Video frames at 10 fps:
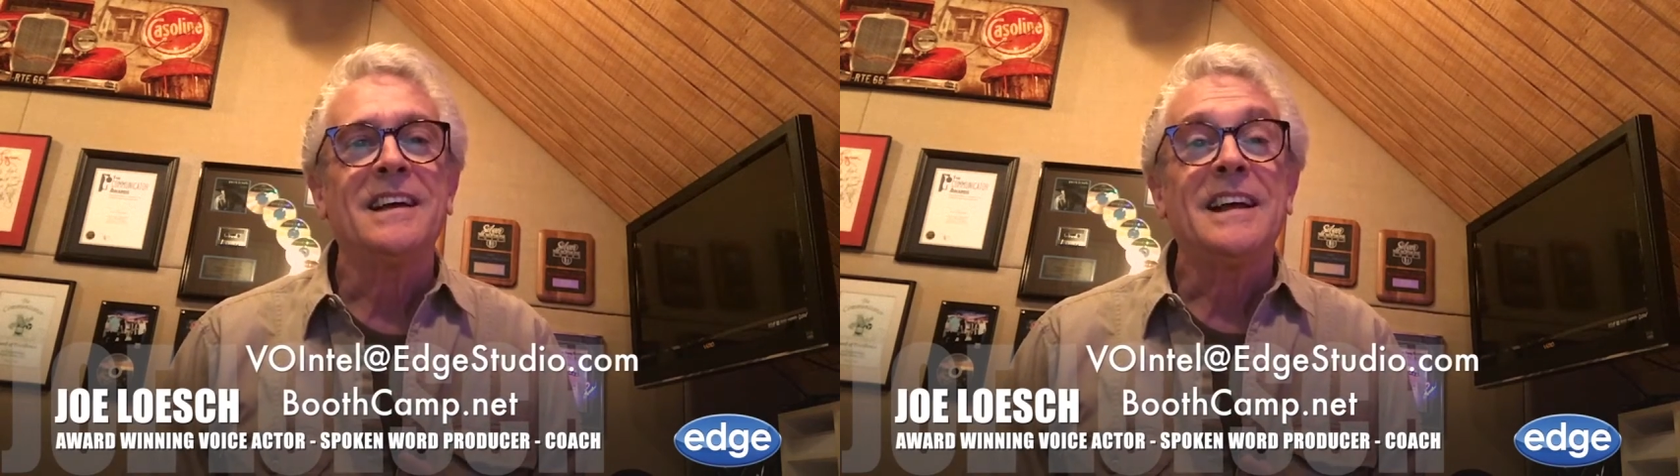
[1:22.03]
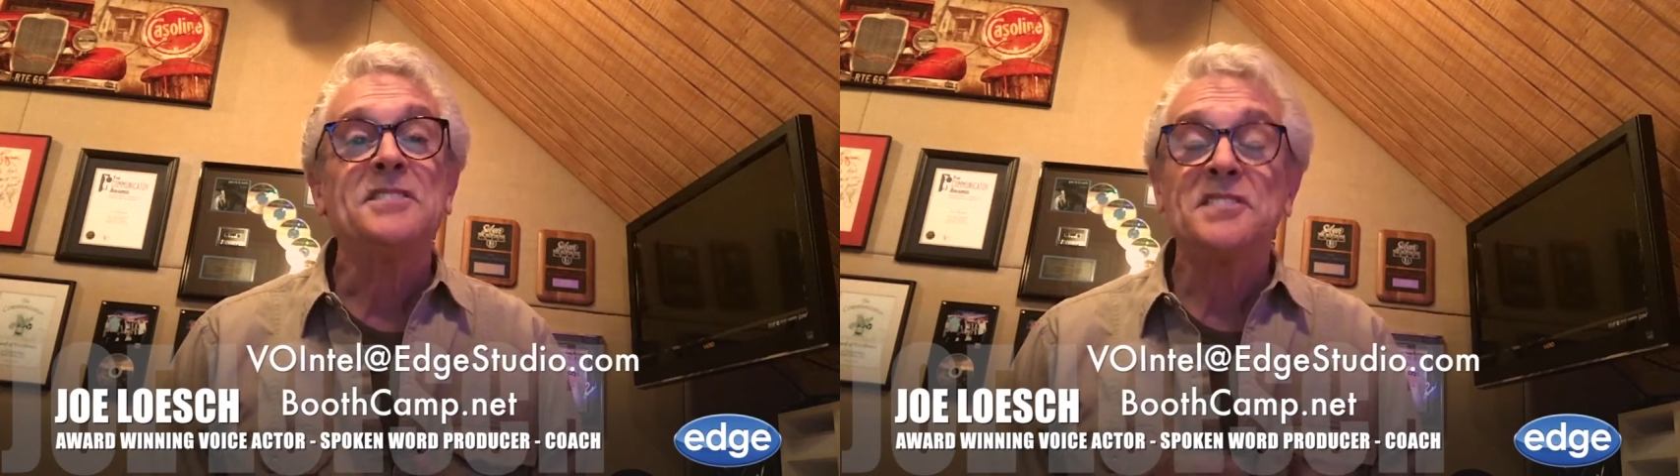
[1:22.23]

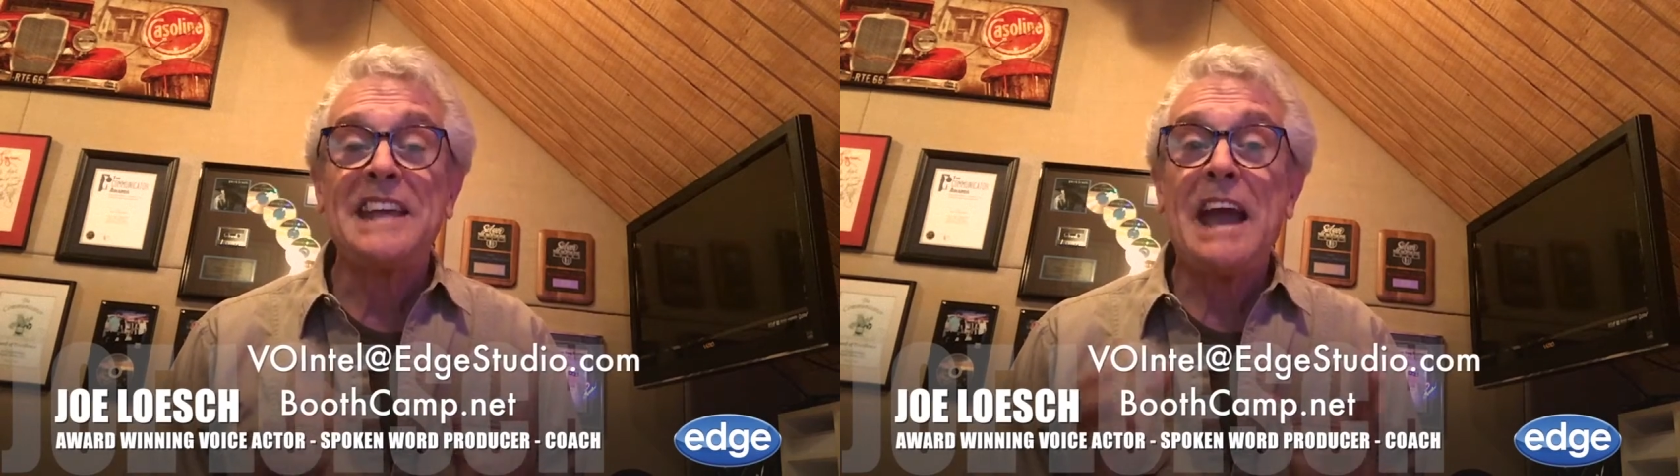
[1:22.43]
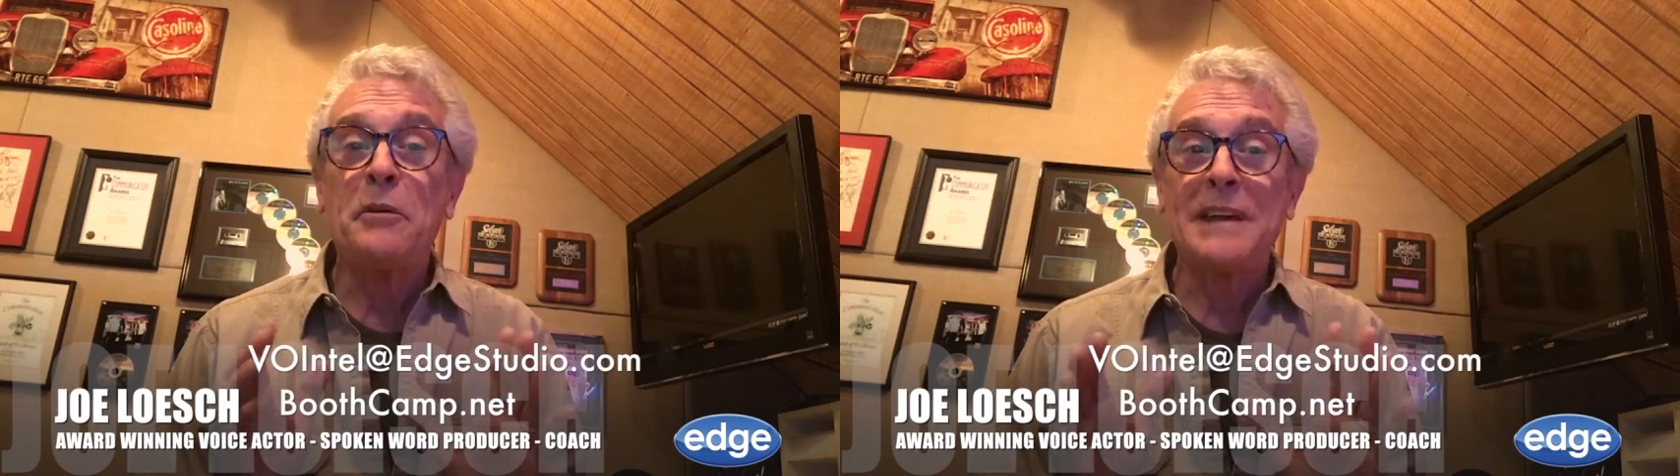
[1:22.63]
and
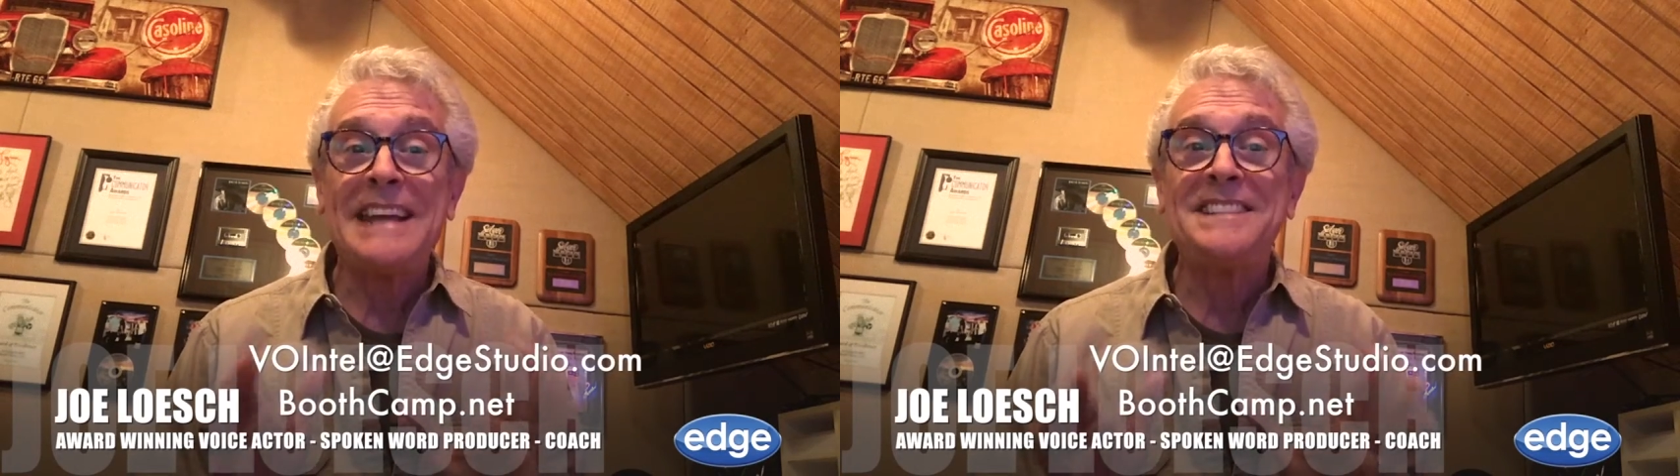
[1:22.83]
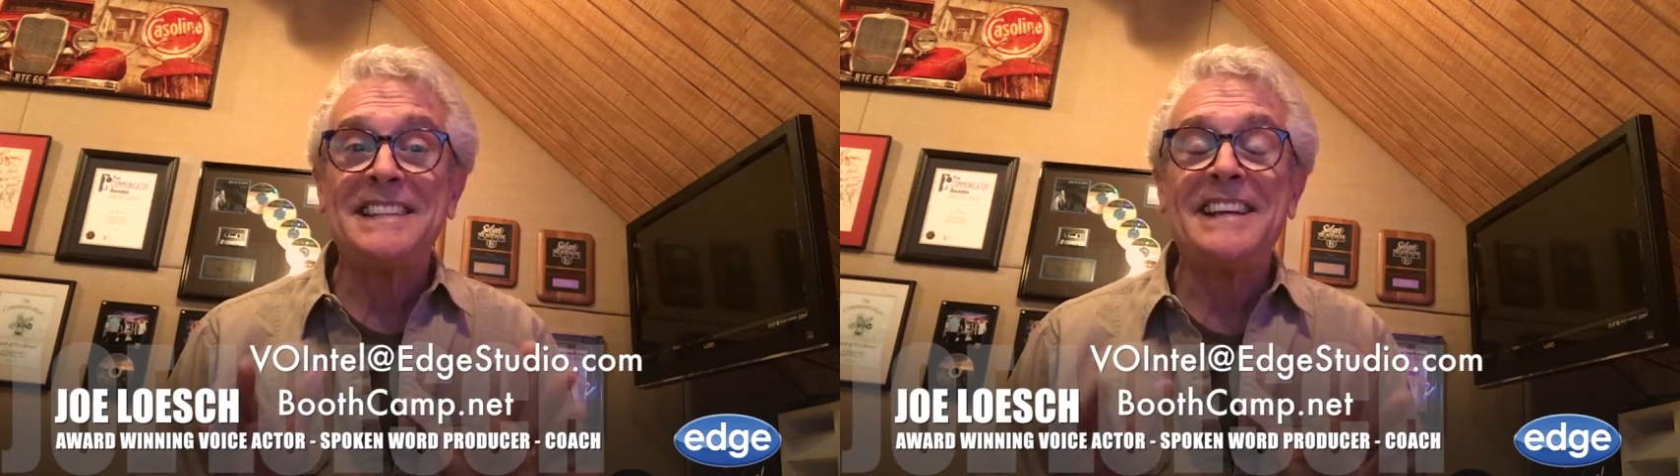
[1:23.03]
see how
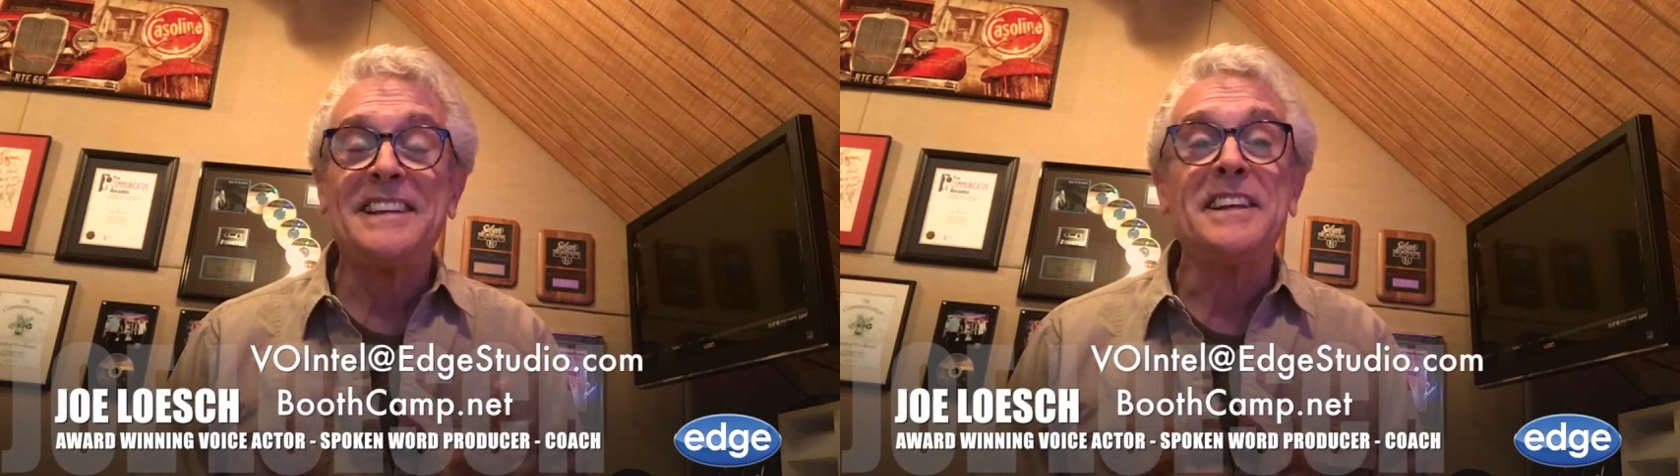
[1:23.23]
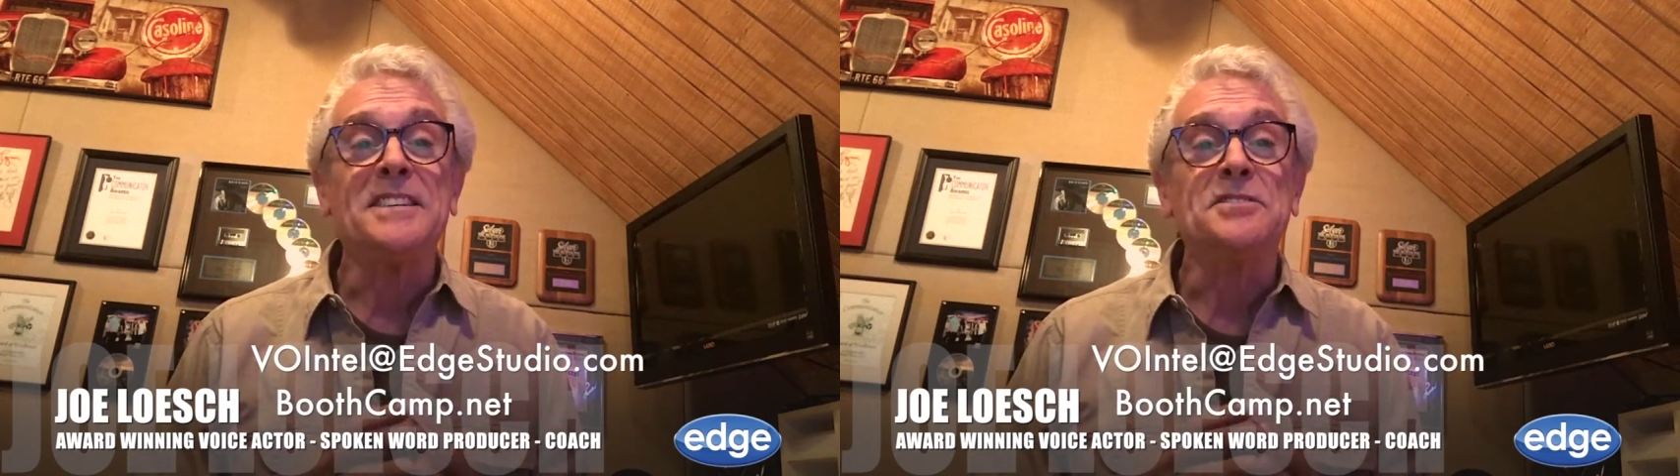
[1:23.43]
easy it
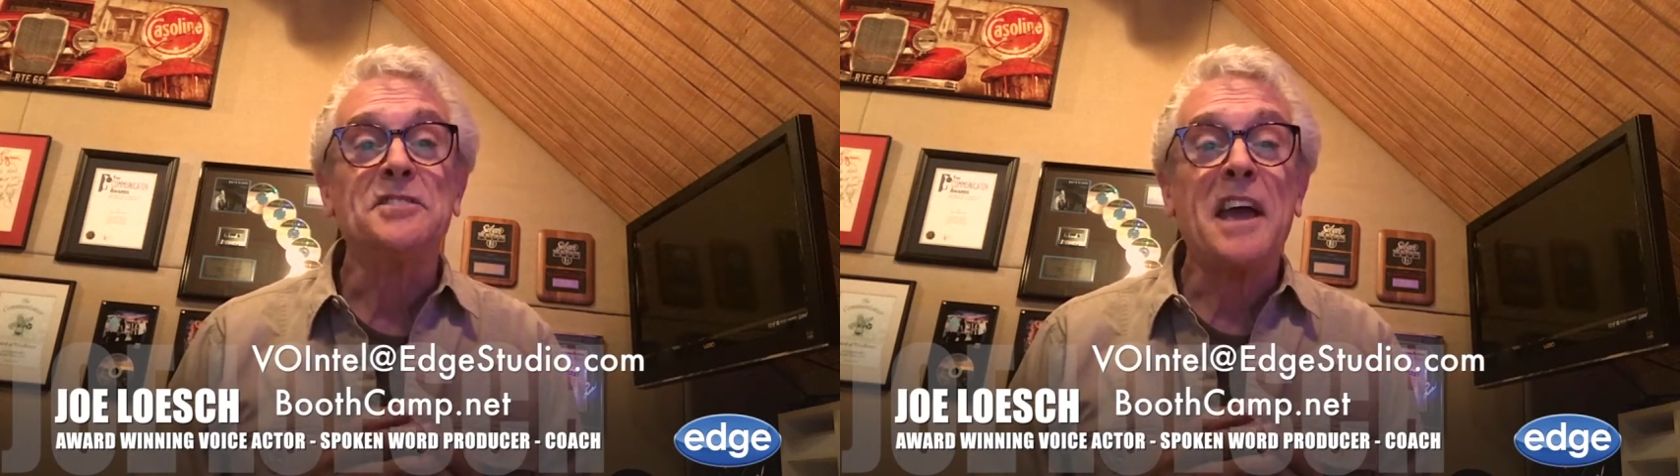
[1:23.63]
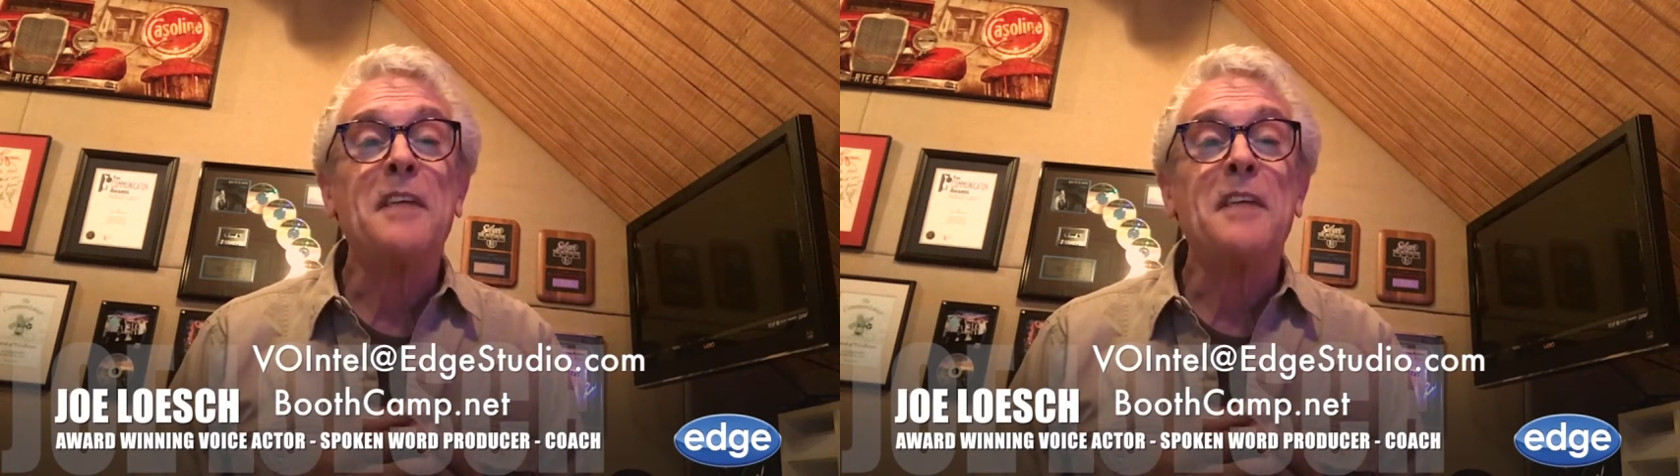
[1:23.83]
is to